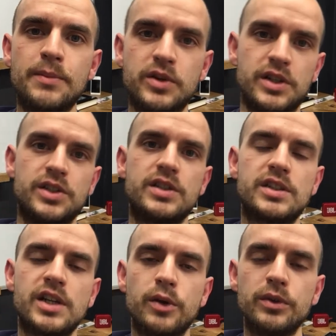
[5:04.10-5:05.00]
gonna just
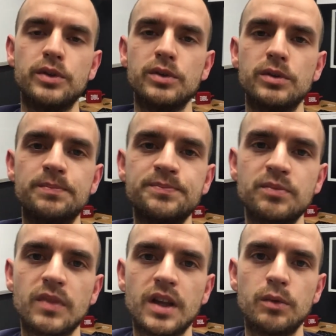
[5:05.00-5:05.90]
share with you
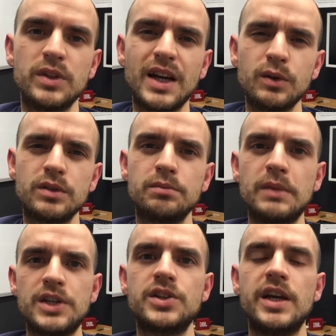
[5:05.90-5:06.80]
without
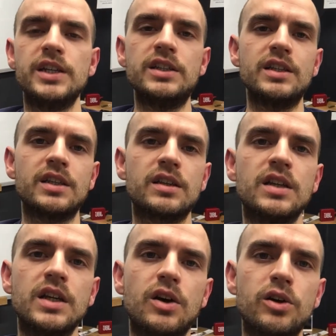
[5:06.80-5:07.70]
much editing
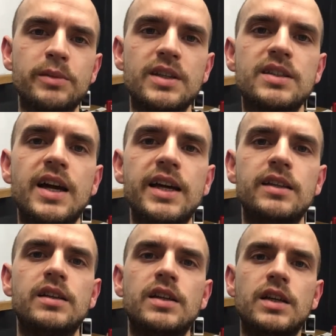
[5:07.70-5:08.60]
on my side.
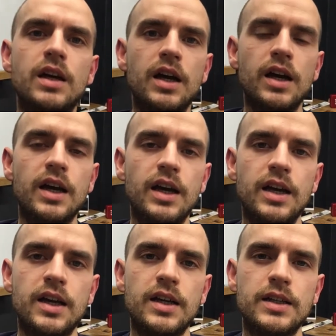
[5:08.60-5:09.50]

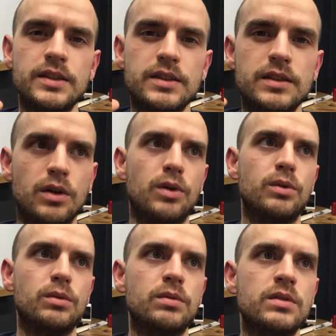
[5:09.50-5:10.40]

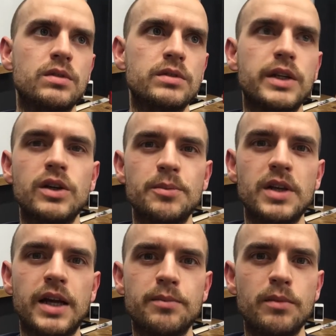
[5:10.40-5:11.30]
So they're gonna be
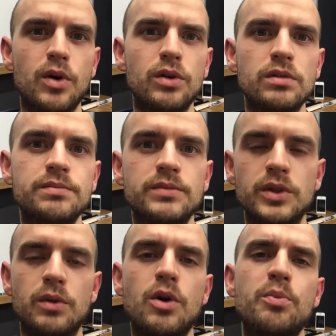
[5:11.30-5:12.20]
like more, you
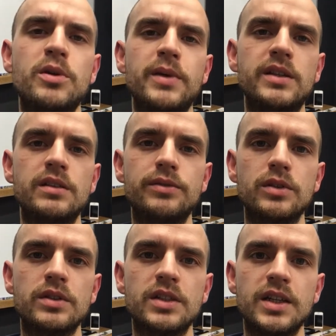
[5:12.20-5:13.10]
know, open-minded thoughts,